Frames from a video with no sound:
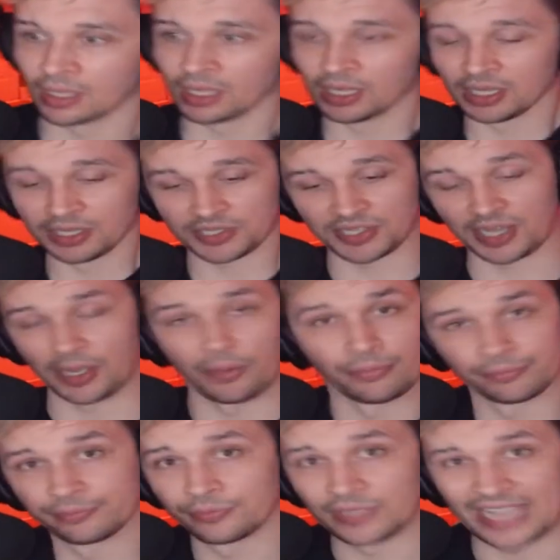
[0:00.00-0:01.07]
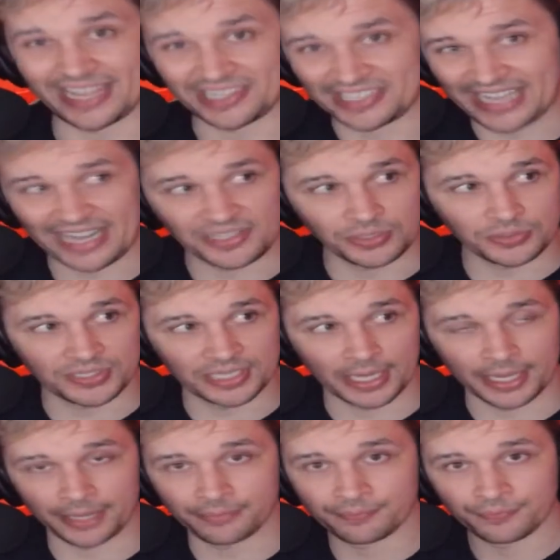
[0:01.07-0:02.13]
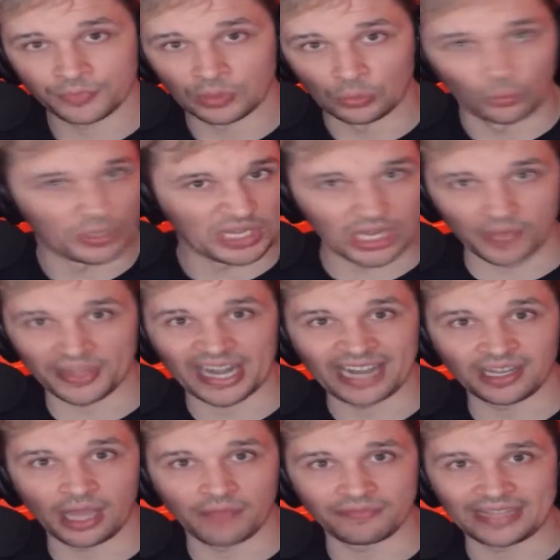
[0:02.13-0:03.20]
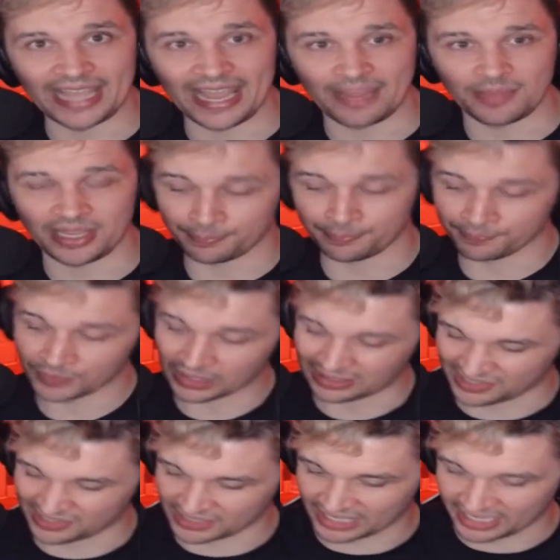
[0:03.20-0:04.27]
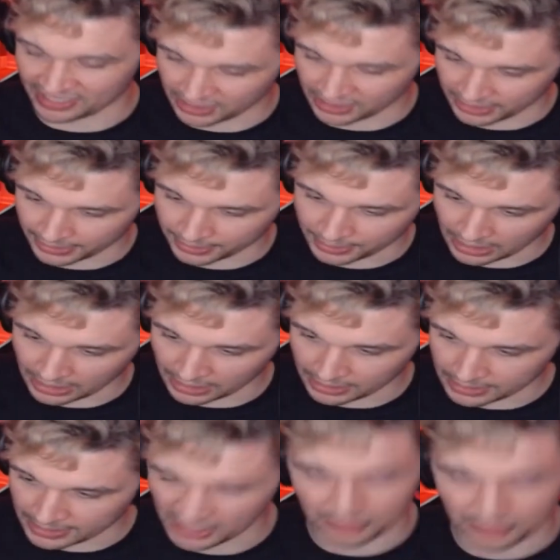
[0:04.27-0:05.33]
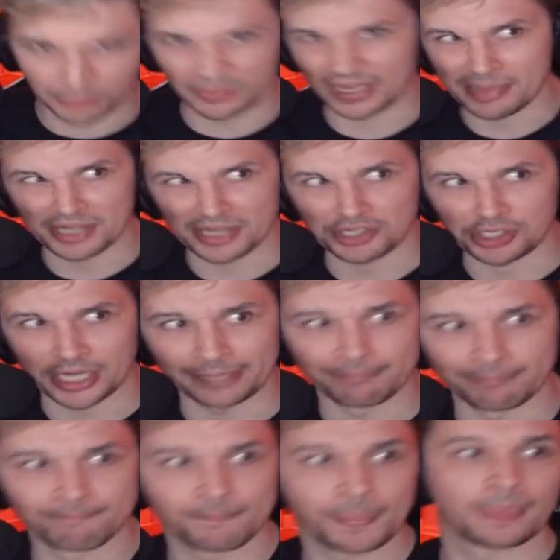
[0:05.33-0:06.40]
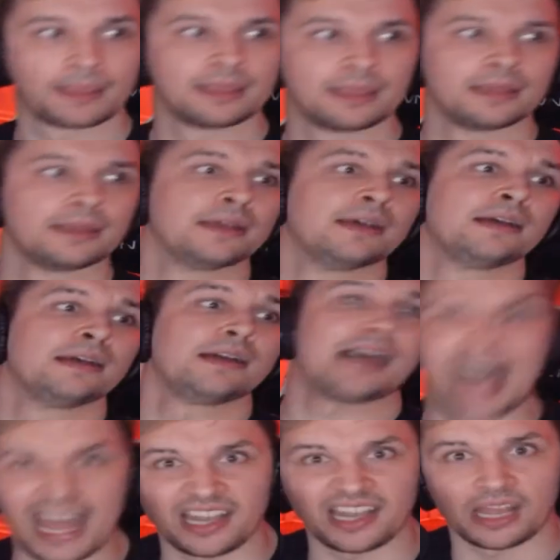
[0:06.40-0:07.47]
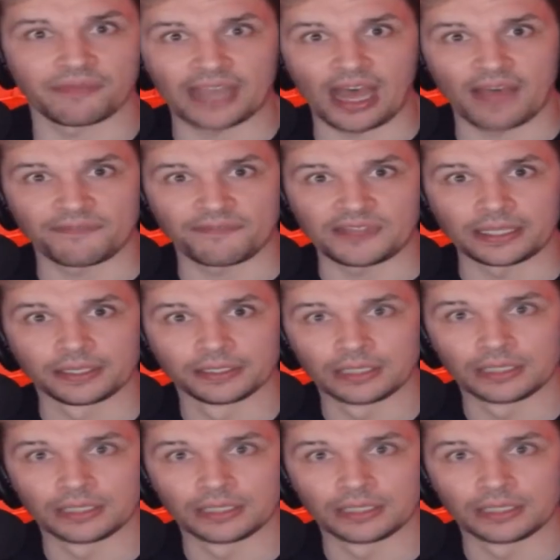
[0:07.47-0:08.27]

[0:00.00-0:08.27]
So, got the tattoos done. We know that I love gaming. Let's get into another thing about Shini. I love coffee.